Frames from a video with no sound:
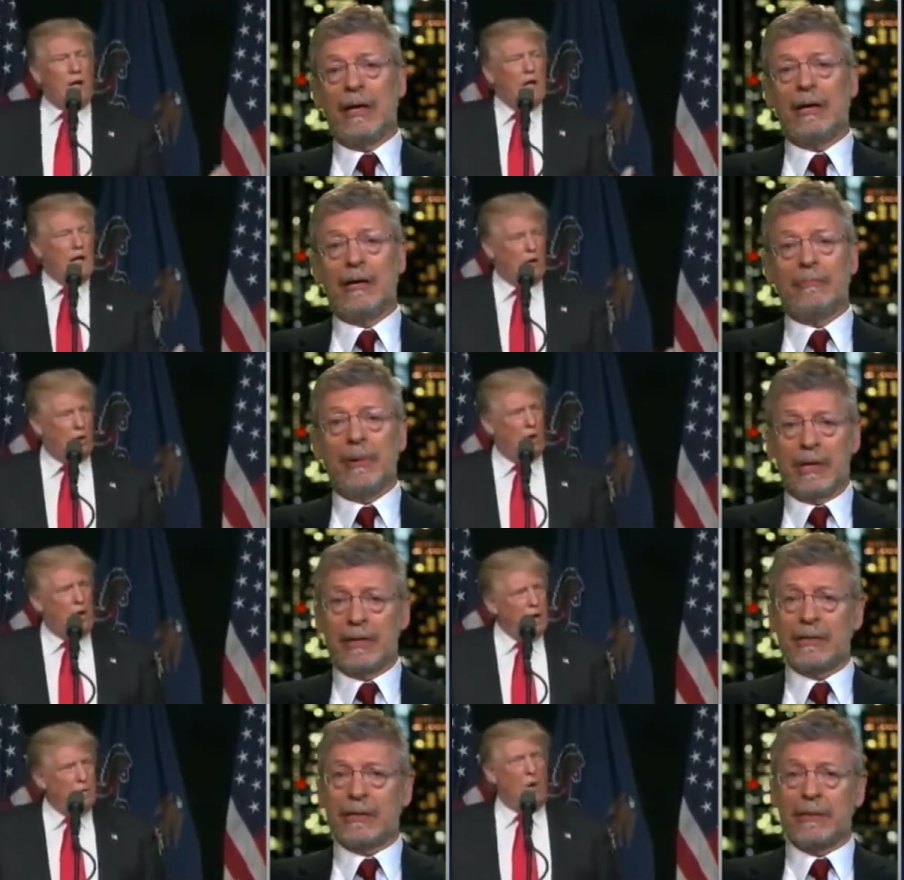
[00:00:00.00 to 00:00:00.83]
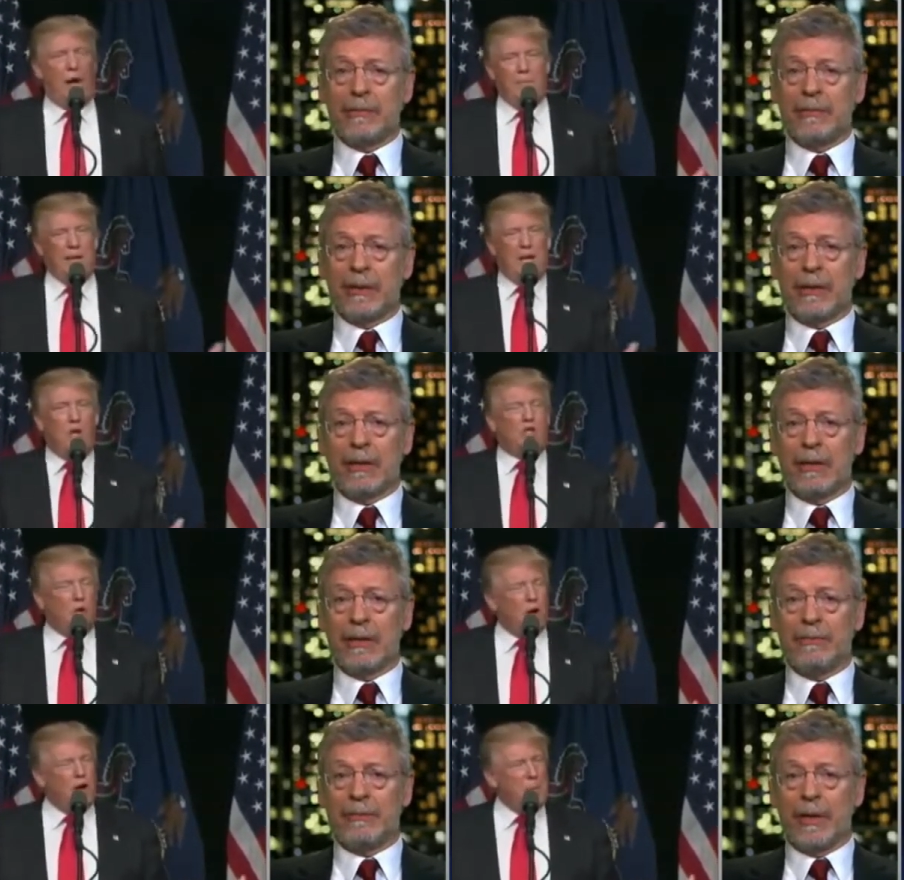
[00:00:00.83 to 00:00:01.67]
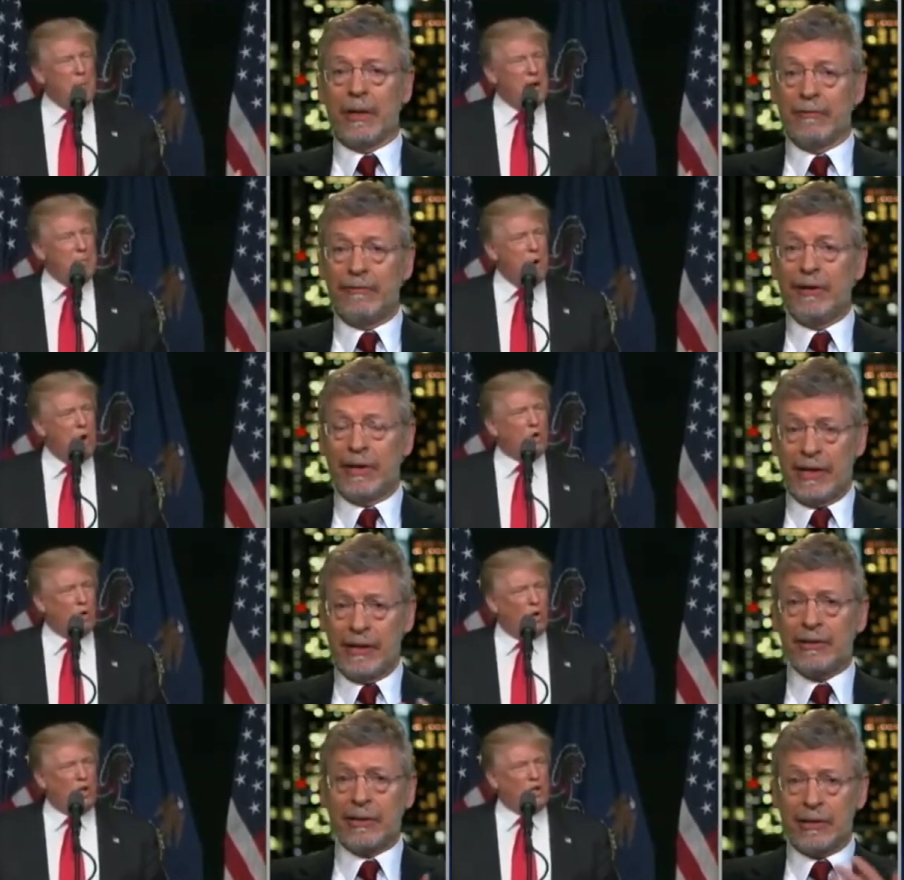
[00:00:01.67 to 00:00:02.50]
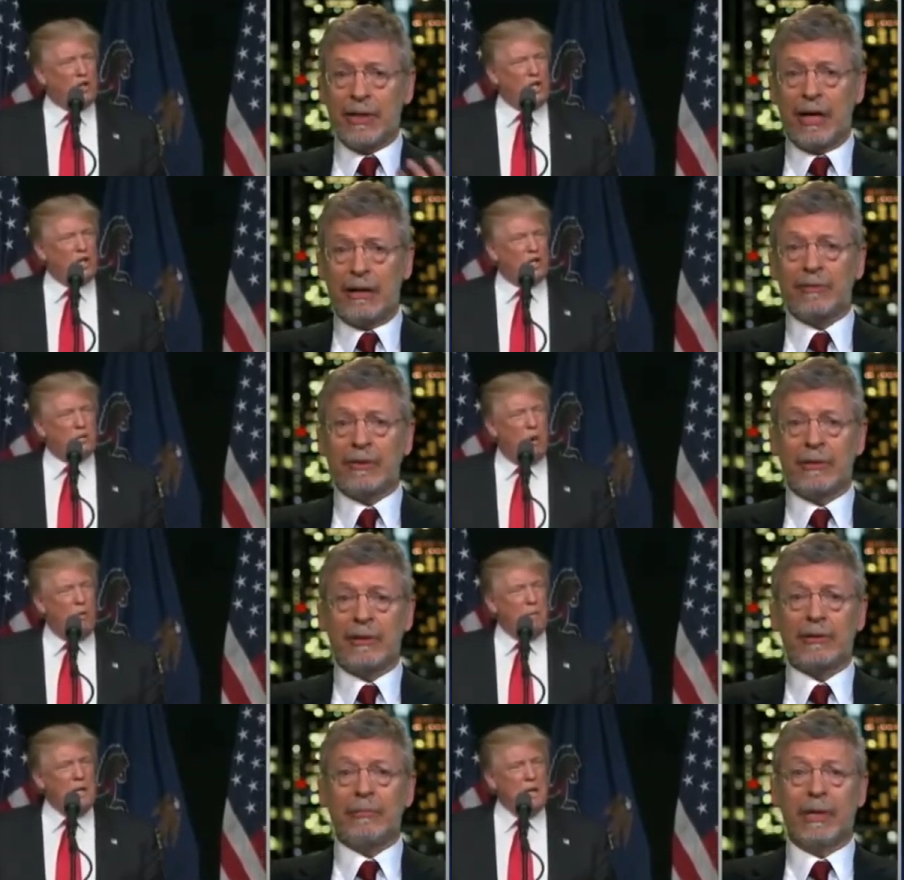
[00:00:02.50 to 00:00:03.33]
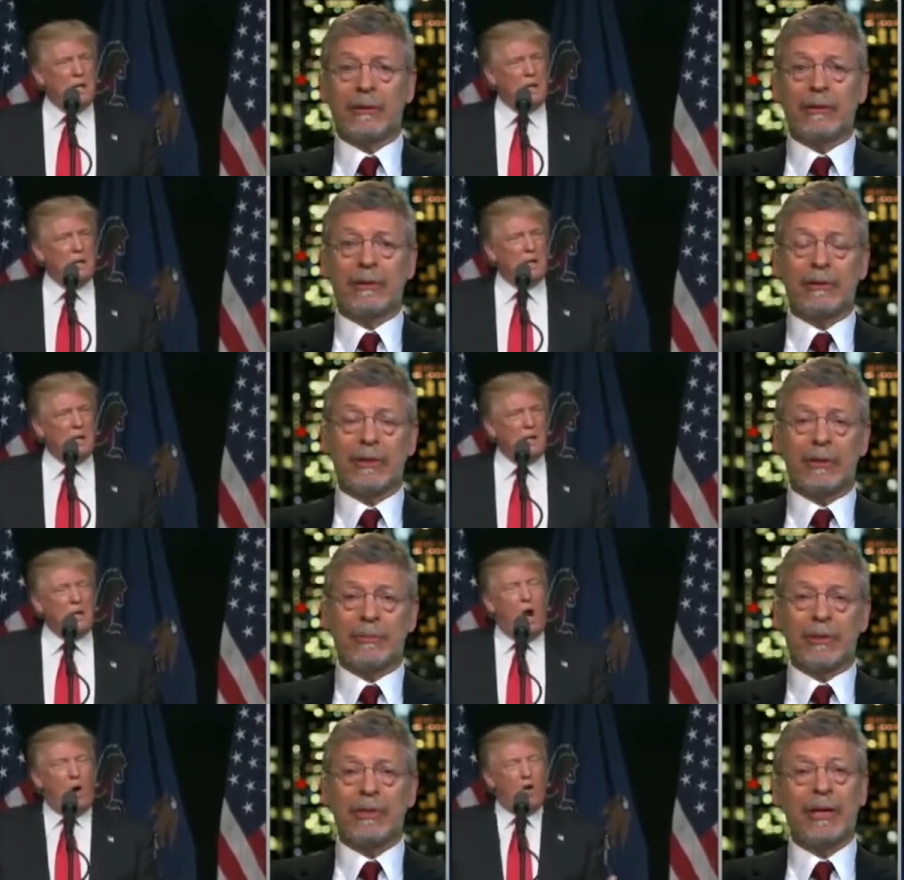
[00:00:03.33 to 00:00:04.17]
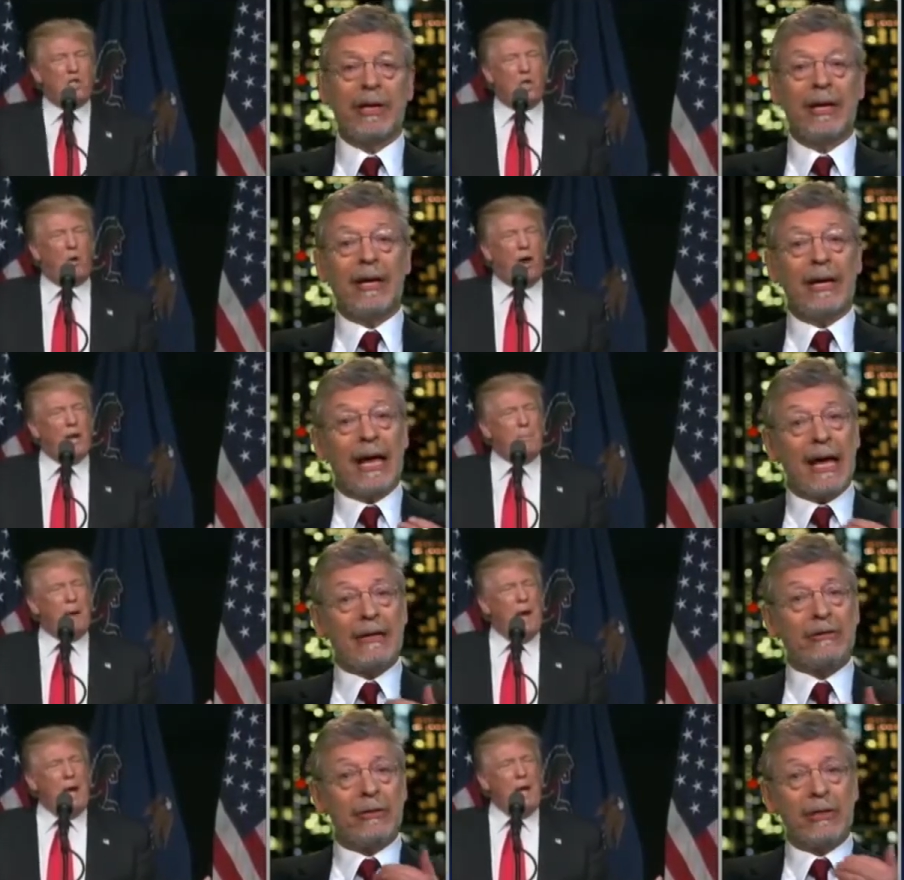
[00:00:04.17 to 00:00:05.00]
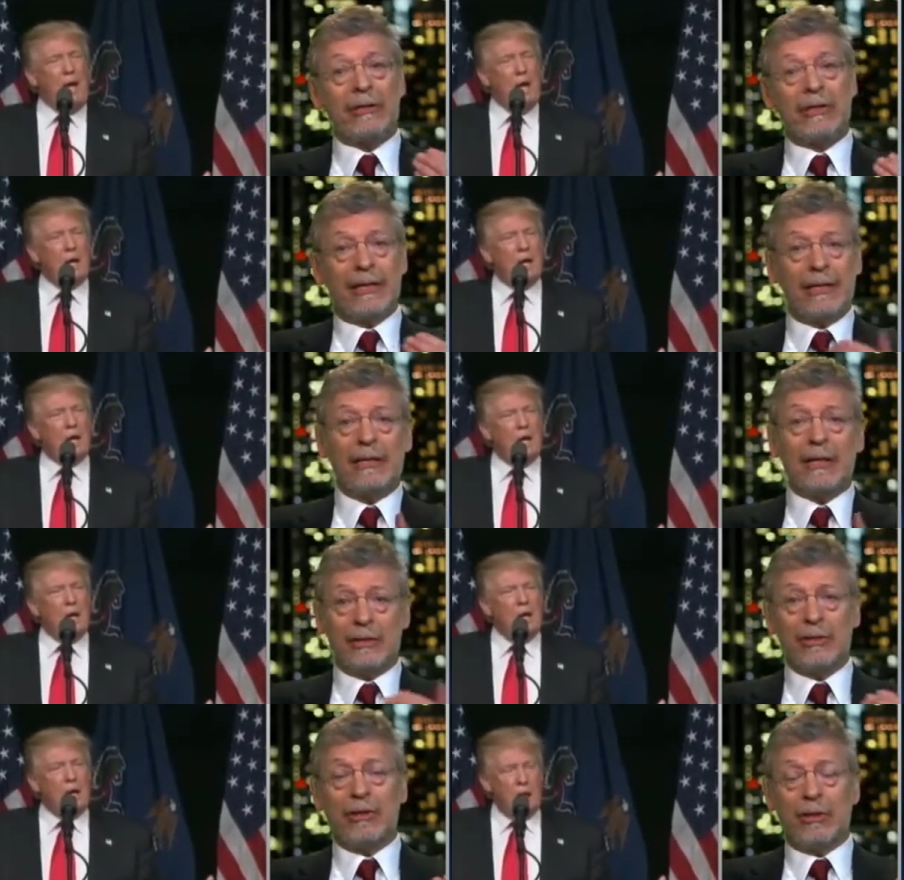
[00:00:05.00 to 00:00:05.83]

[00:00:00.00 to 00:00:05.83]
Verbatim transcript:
Speaker 1: uh, makes him uh, unfit and is a sign of serious mental disturbance. And to the extent he doesn't know